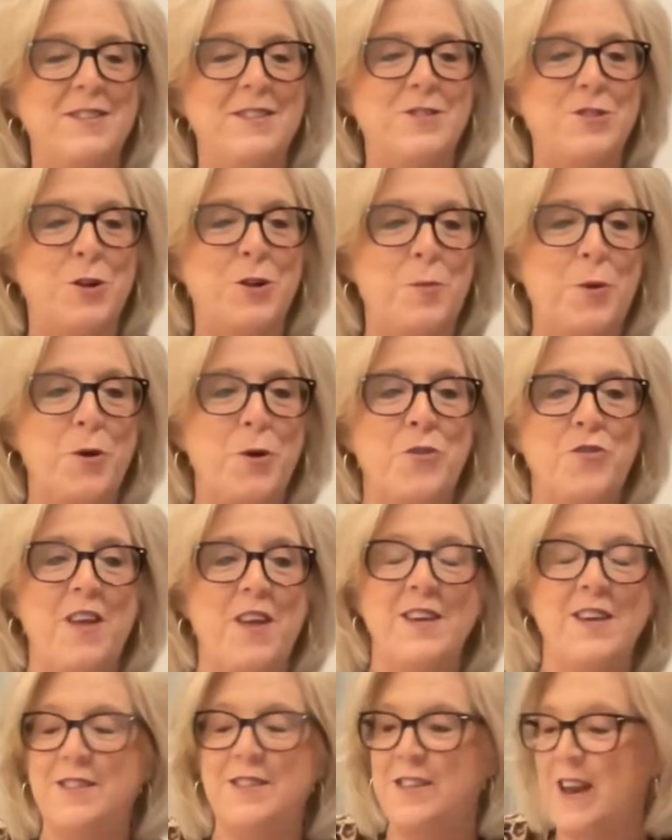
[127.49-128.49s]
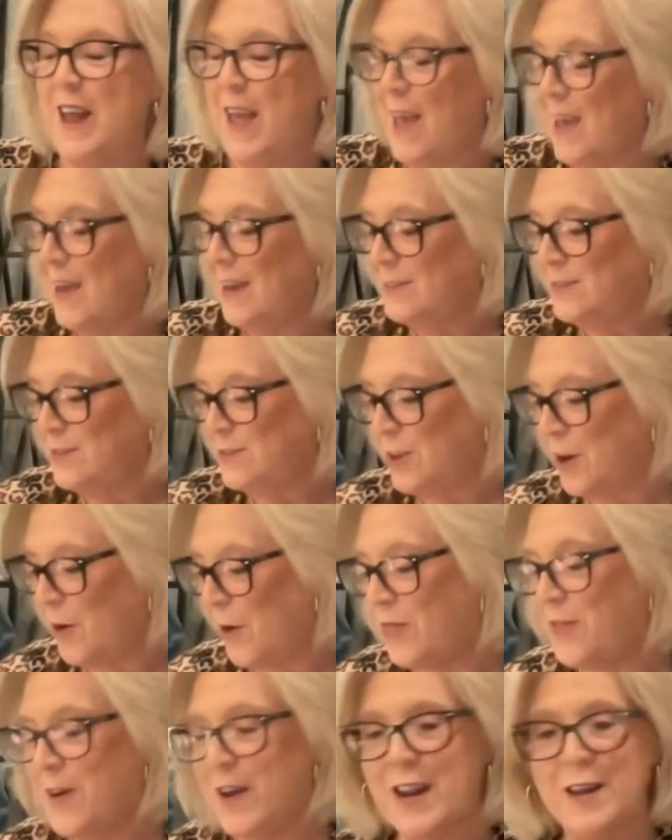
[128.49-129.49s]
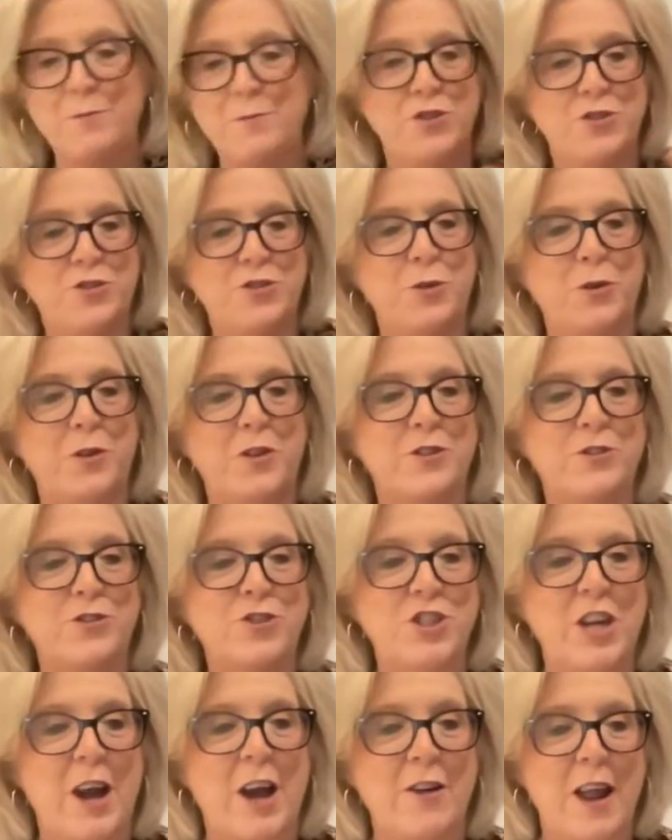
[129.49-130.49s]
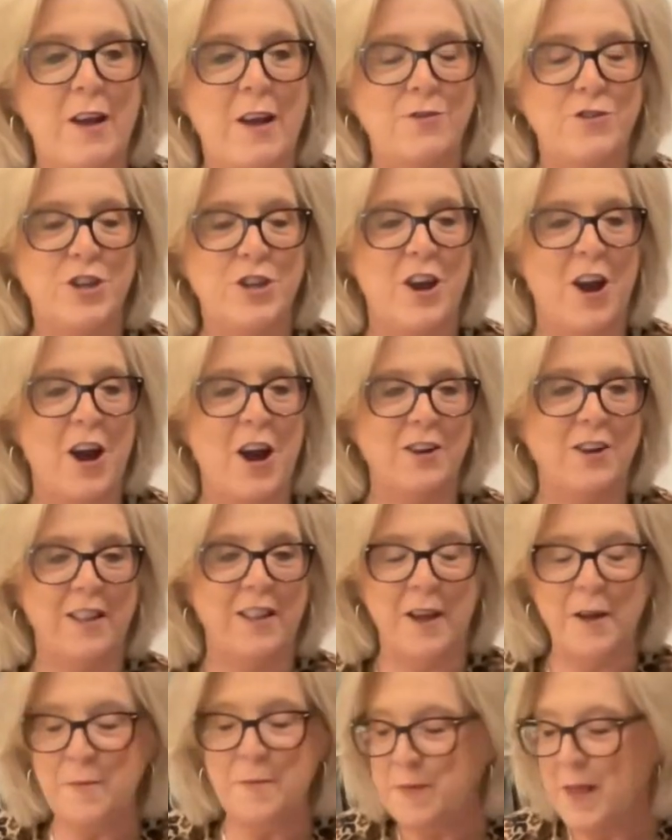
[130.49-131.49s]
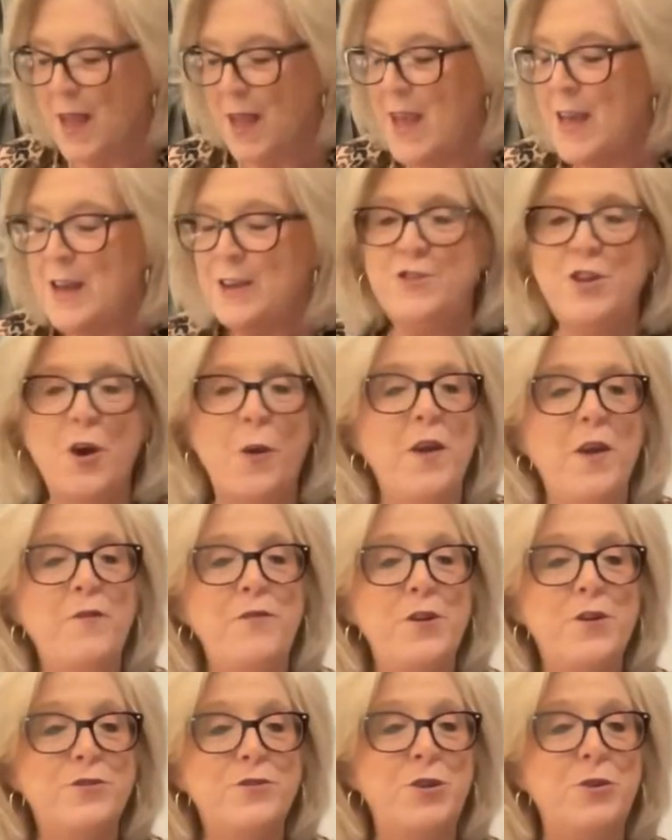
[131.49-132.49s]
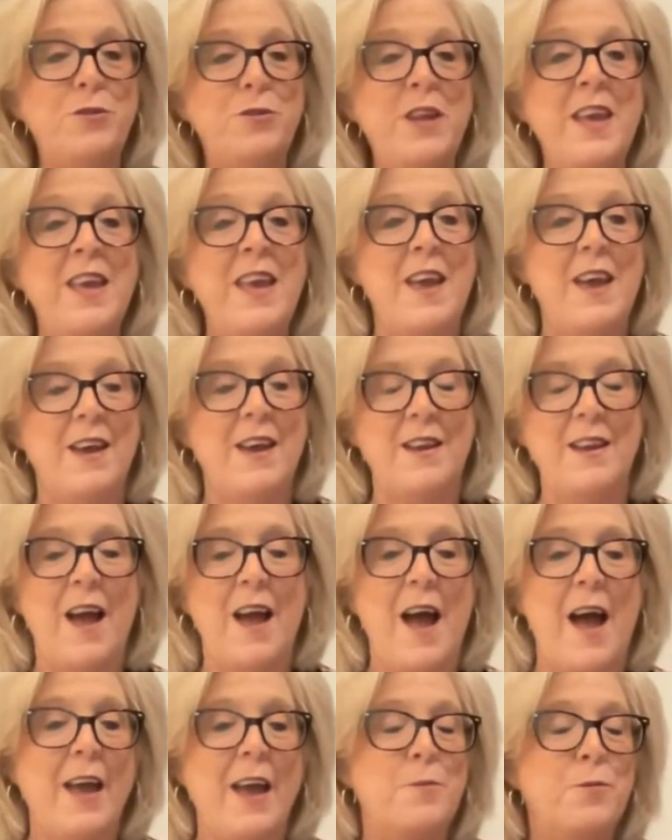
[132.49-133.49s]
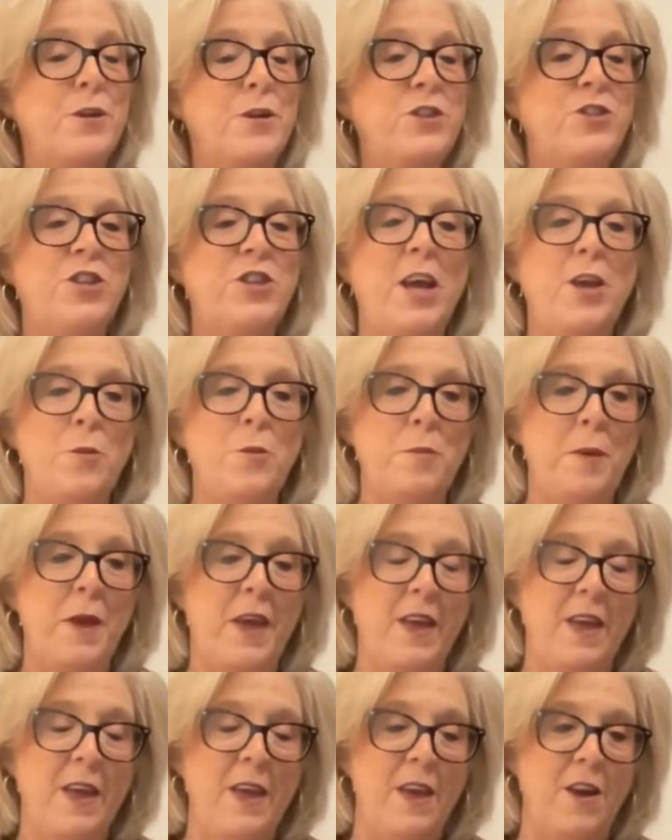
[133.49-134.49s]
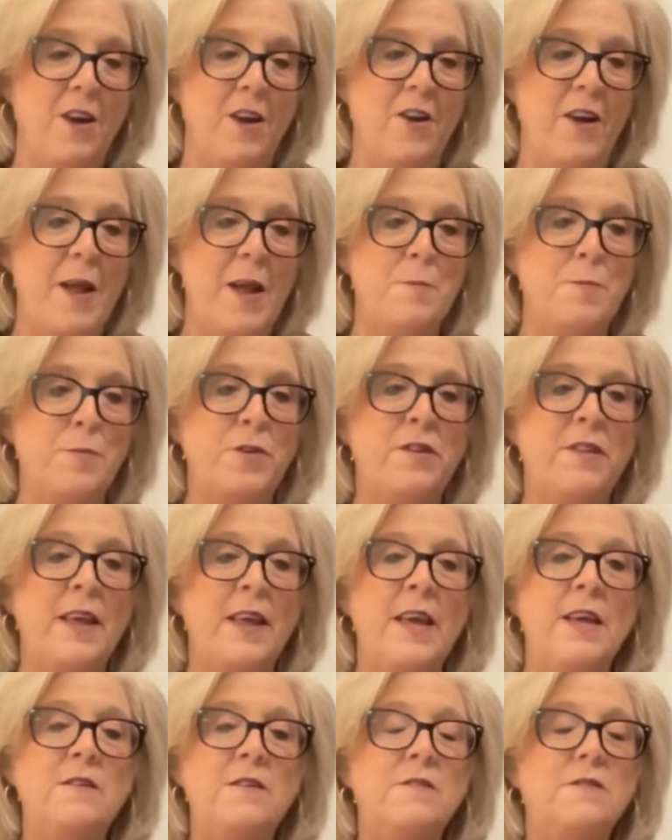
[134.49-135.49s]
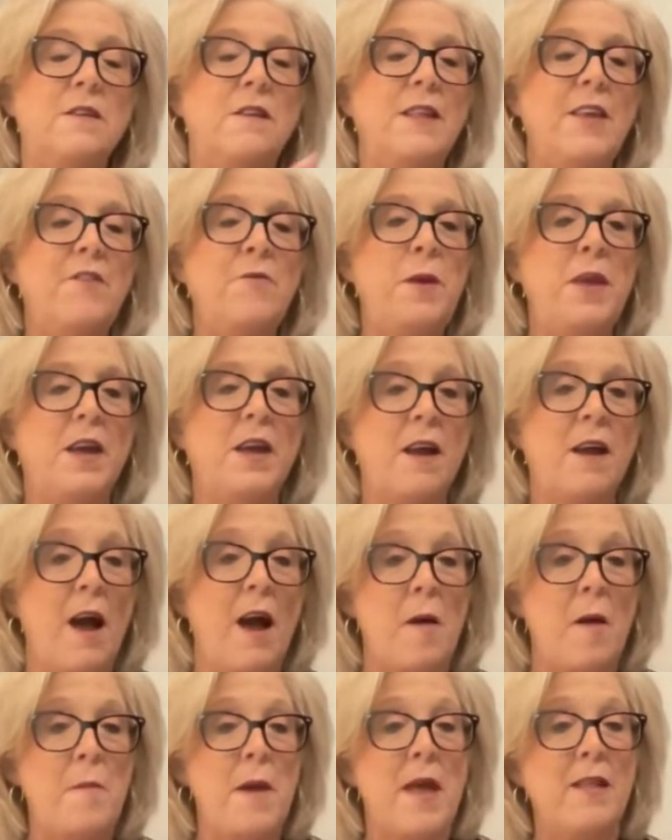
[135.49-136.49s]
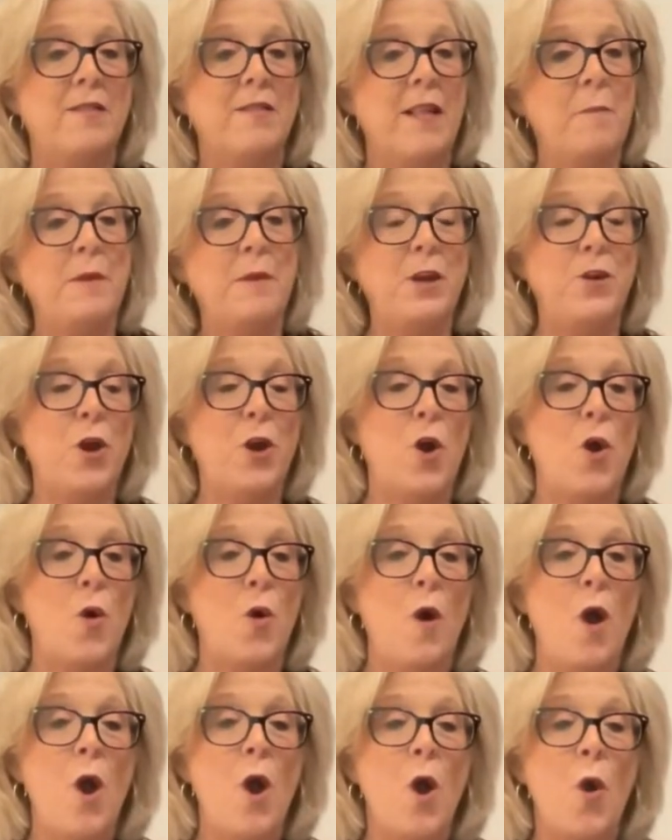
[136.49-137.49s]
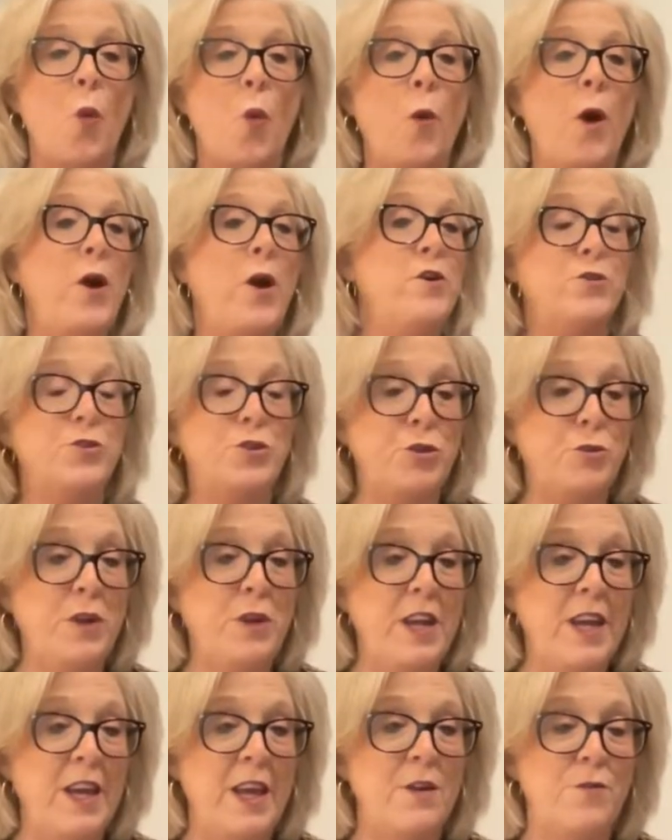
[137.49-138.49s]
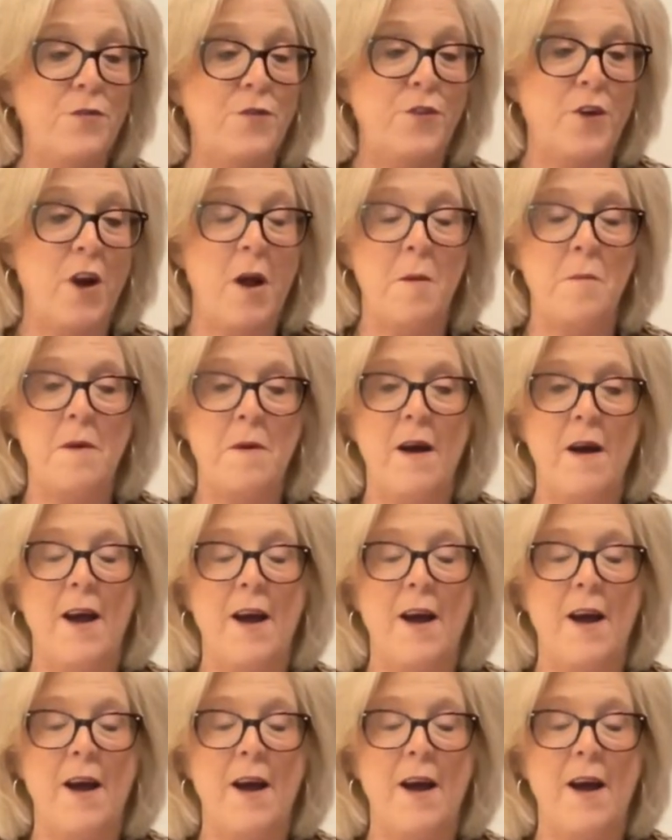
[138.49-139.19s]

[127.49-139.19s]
It's her birthday today. So I thought I'd just do a little shout out to Carla. So if you're tuning in, I appreciate you being here. And please leave me a comment. Let me know where you're tuning in from.